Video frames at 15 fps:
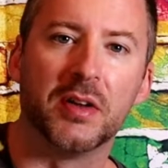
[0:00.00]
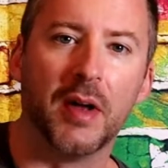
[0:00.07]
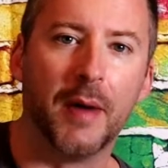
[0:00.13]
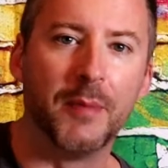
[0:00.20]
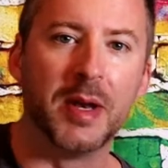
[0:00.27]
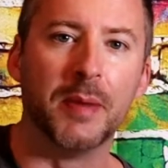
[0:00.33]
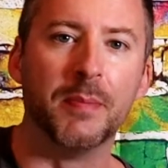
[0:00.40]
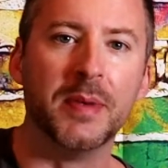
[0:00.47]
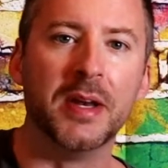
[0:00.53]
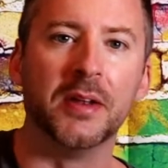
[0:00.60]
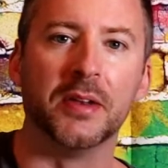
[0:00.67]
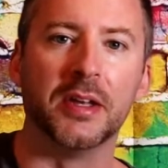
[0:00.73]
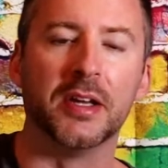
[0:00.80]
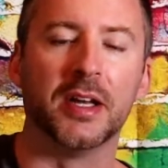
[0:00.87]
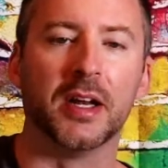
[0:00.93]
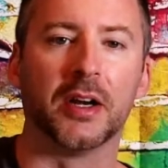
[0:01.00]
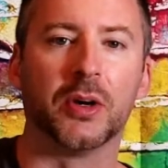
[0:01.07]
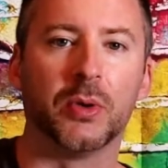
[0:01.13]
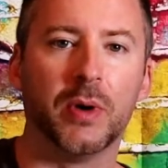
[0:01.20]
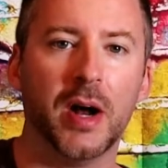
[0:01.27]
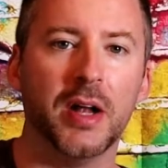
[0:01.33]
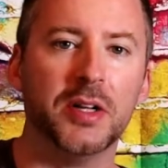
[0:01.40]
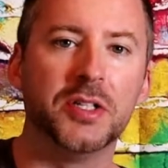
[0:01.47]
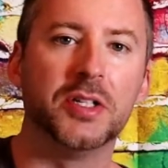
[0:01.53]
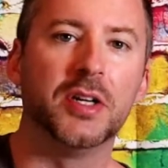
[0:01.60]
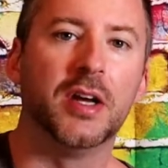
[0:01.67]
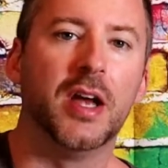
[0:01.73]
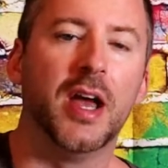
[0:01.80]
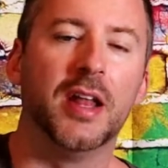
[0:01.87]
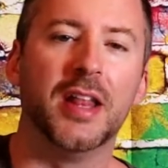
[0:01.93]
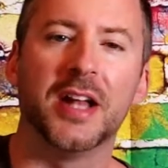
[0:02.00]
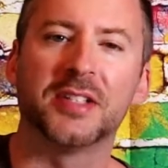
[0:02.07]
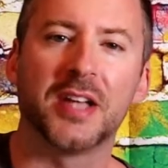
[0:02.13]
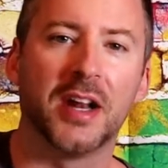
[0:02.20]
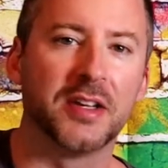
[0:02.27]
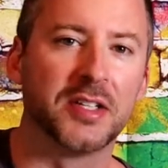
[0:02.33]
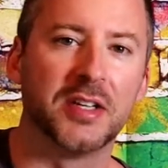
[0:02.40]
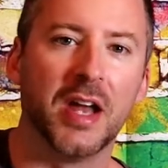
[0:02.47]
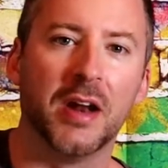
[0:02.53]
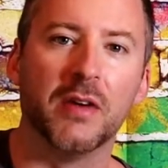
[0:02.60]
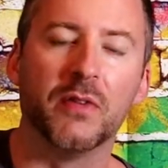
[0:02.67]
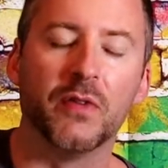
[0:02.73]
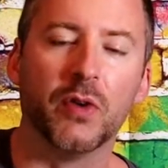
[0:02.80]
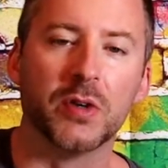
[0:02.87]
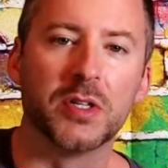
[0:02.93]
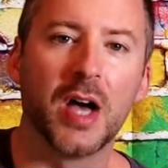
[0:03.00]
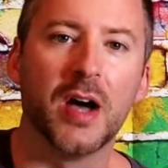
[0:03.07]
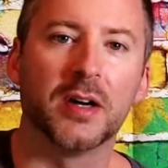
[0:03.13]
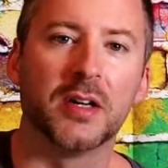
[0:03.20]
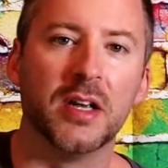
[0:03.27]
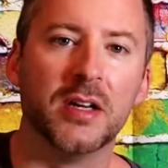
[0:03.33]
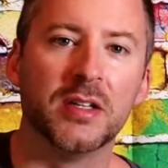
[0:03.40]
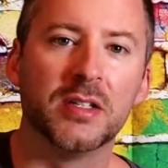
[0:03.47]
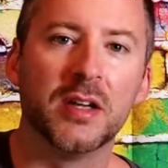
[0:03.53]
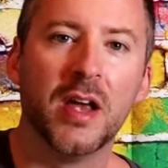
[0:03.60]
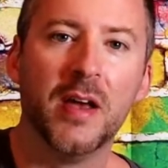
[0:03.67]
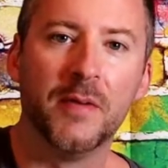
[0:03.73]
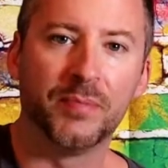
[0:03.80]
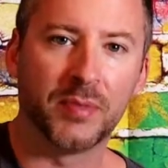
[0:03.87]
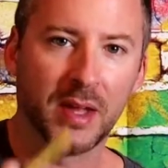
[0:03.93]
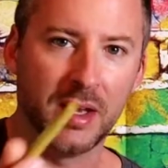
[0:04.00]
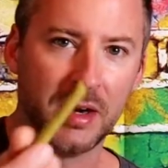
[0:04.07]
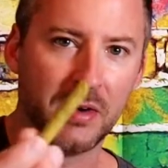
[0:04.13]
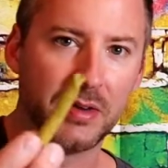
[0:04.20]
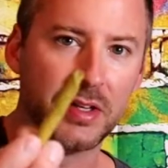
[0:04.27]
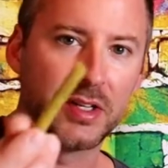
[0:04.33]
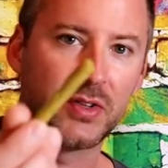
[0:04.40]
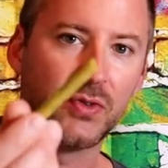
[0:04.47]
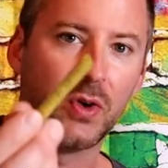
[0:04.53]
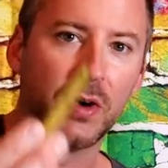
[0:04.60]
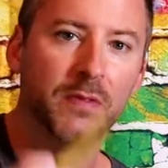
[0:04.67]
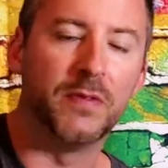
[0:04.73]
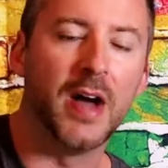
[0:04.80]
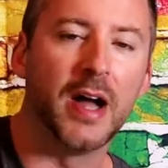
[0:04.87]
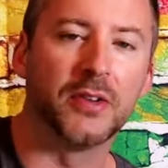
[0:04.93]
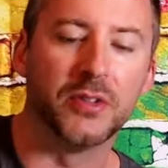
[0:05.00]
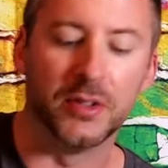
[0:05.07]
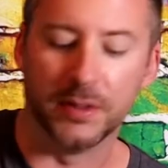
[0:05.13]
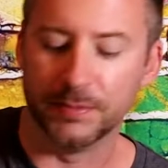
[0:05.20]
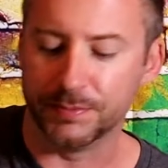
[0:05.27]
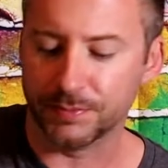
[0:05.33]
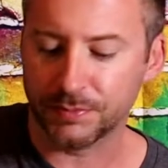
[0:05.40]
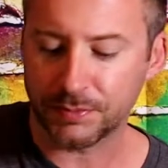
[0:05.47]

immediately you get a crunch. And that's kind of standard for Takis, you know, in this form factor.